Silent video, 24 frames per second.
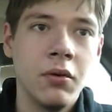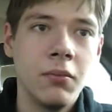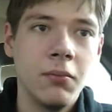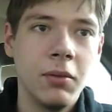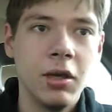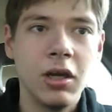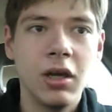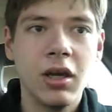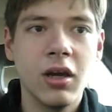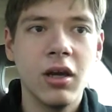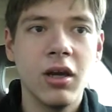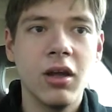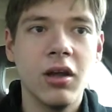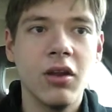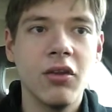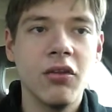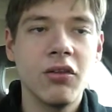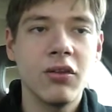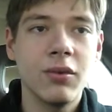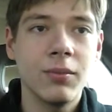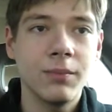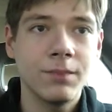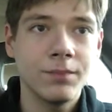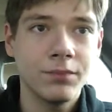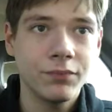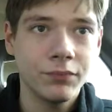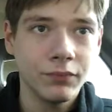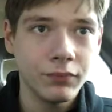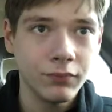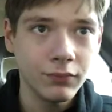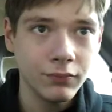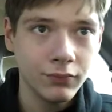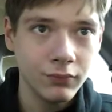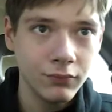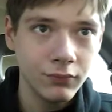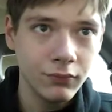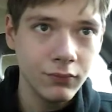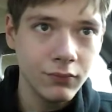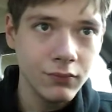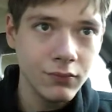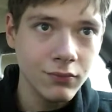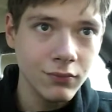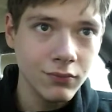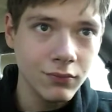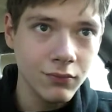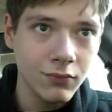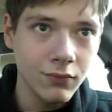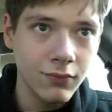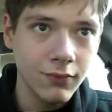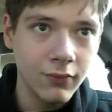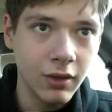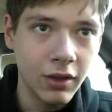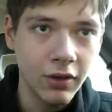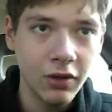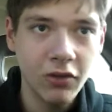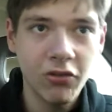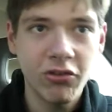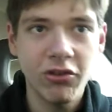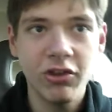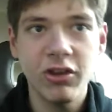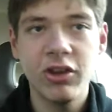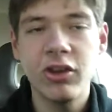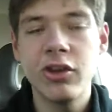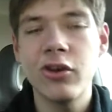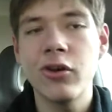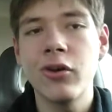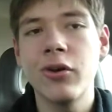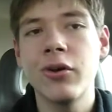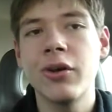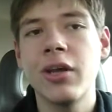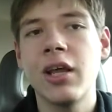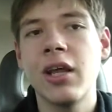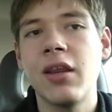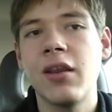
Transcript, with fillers: Because the security